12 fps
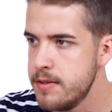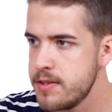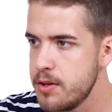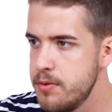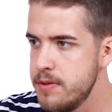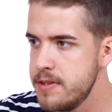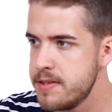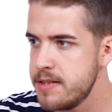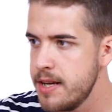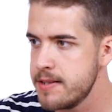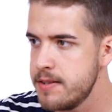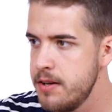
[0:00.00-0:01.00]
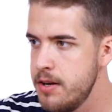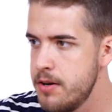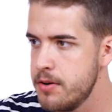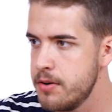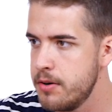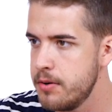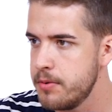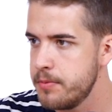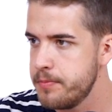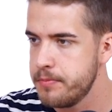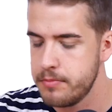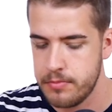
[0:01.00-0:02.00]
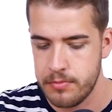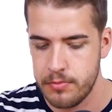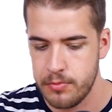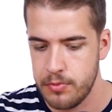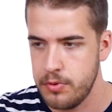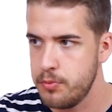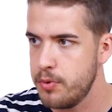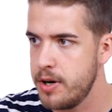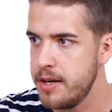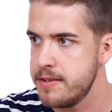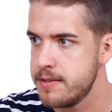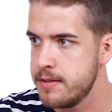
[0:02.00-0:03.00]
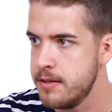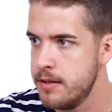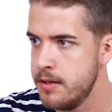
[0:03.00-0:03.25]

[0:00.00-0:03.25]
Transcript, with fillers: So this text here, we'll write